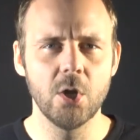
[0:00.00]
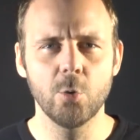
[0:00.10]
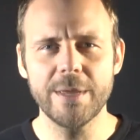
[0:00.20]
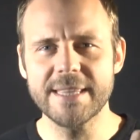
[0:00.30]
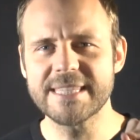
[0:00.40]

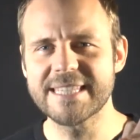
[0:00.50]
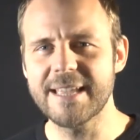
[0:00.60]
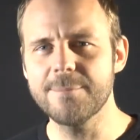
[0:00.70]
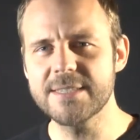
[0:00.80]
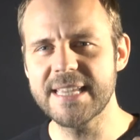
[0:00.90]
we in
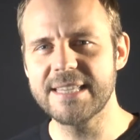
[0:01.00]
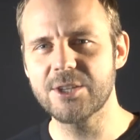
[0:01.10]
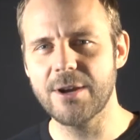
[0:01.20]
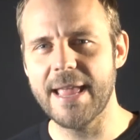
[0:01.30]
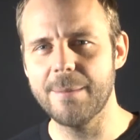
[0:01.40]
some sense
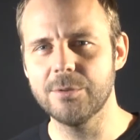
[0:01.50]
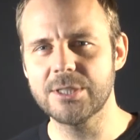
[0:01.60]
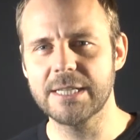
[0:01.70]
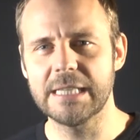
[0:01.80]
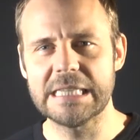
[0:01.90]
are able
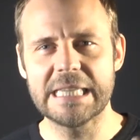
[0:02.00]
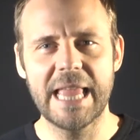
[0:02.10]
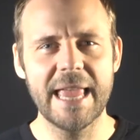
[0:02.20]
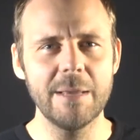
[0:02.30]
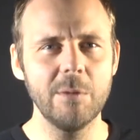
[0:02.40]
to
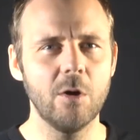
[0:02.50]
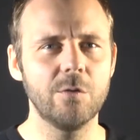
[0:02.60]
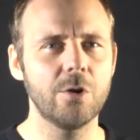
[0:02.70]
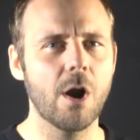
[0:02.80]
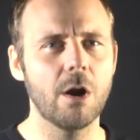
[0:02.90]
climb
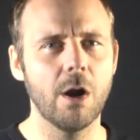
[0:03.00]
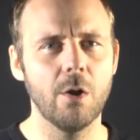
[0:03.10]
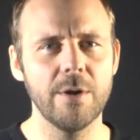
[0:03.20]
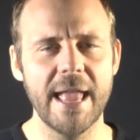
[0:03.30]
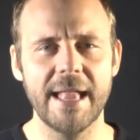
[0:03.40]
over our
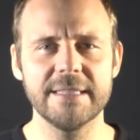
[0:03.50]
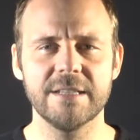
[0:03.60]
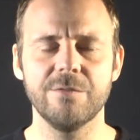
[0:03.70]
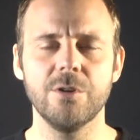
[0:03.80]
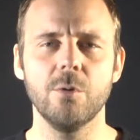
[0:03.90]
own heads
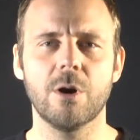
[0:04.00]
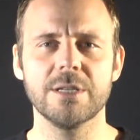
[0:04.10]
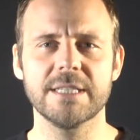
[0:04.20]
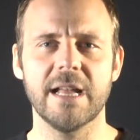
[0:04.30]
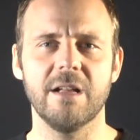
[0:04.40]
and view
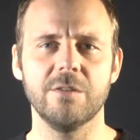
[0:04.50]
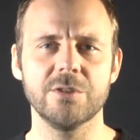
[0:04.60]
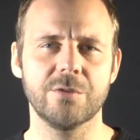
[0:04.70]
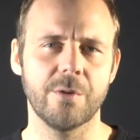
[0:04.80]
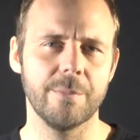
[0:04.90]

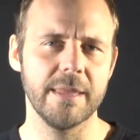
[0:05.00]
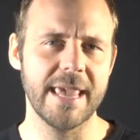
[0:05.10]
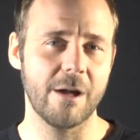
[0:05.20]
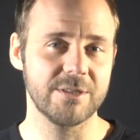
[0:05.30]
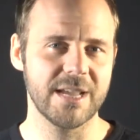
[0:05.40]
ourselves from the
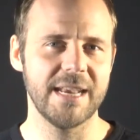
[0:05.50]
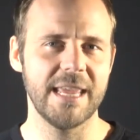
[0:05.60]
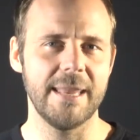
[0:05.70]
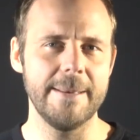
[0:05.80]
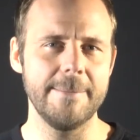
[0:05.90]
outside
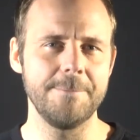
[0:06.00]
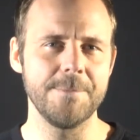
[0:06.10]
in.